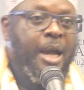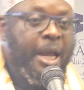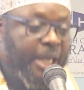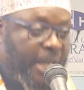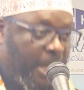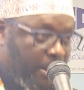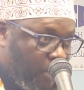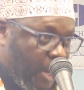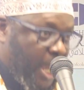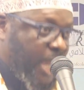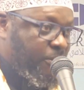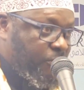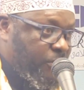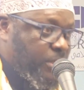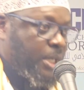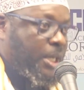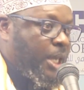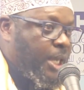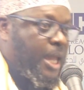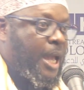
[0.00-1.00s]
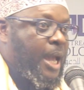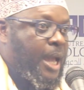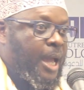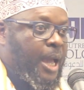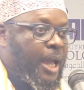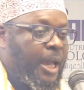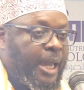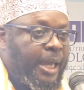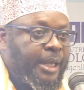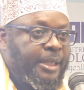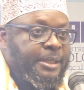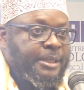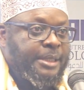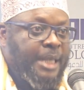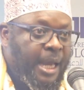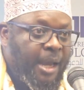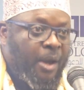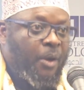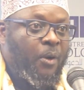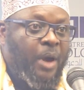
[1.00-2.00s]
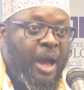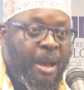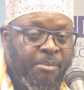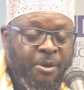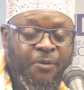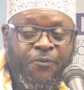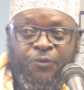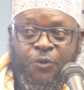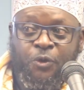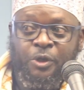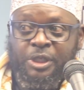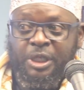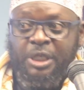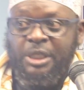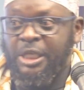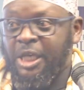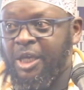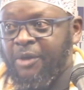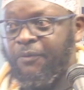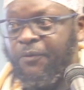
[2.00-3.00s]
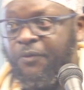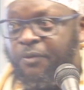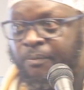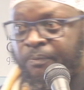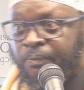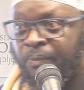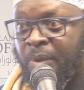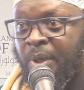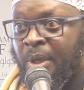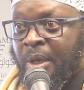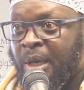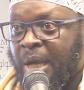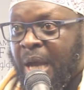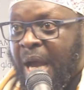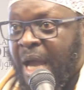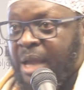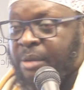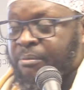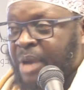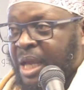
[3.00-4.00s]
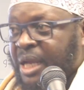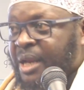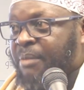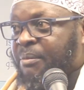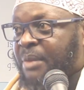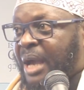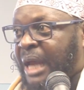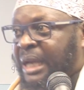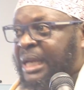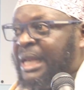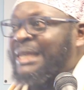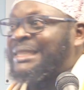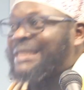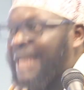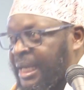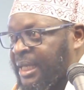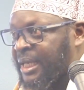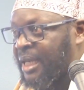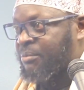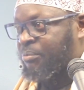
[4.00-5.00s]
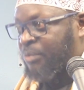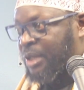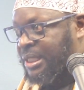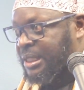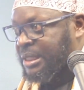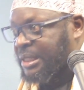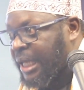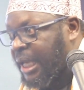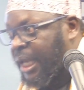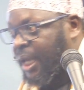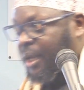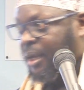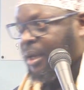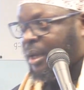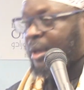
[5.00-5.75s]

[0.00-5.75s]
I arrived here and now I'm a fugitive. I made an unintended mistake,